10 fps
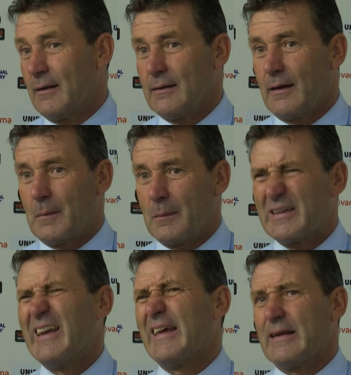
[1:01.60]
And I'm
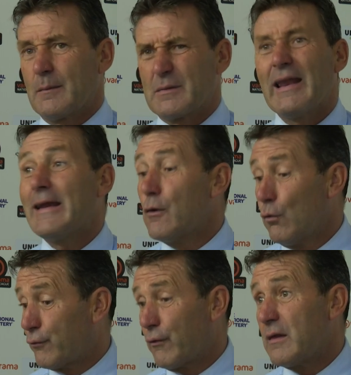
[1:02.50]
delighted. I'm delighted
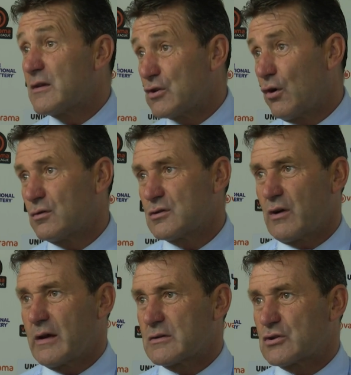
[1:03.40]
all three of the starting
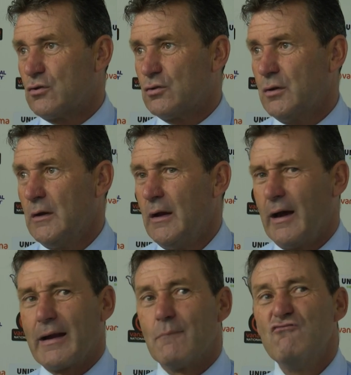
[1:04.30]
strikers scored.
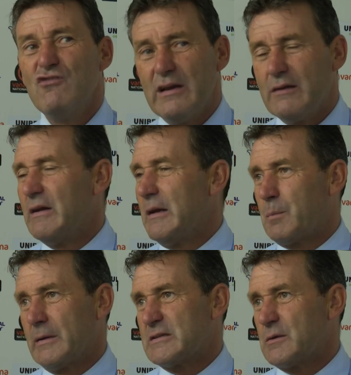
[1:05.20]
And I'm really, really
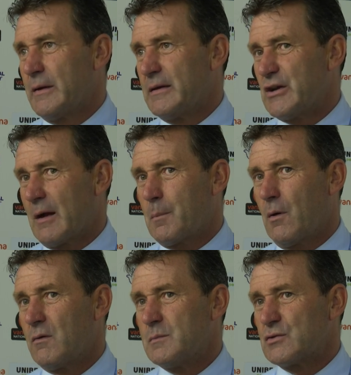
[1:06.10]
pleased with Jack
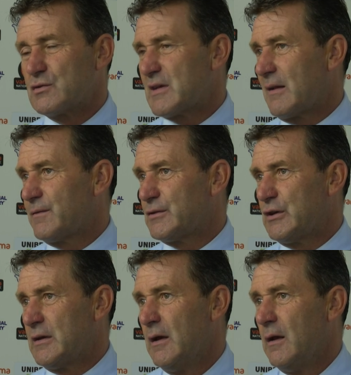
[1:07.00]
Barnes
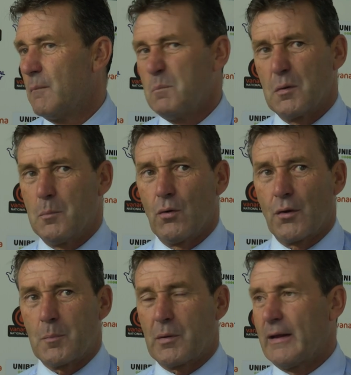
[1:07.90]
unselfishly put a ball
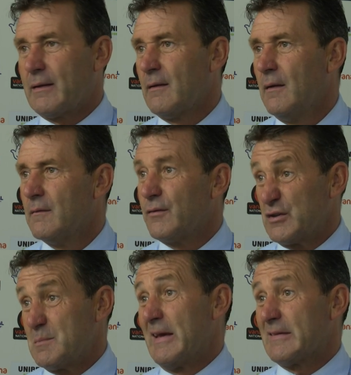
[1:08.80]
on the plate for
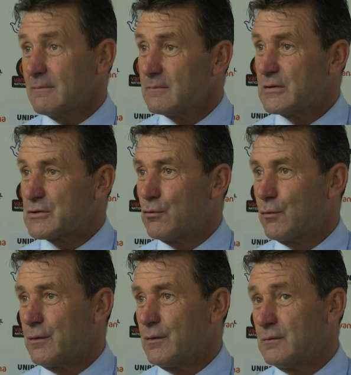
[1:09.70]
his mate to score
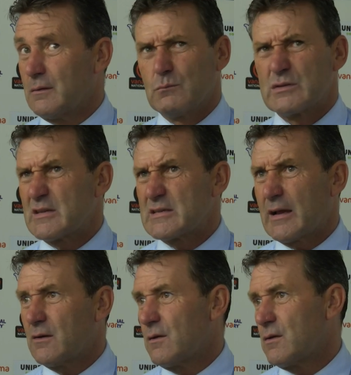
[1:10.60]
the
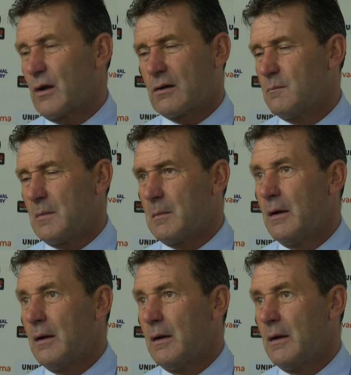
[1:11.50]
second or the third half.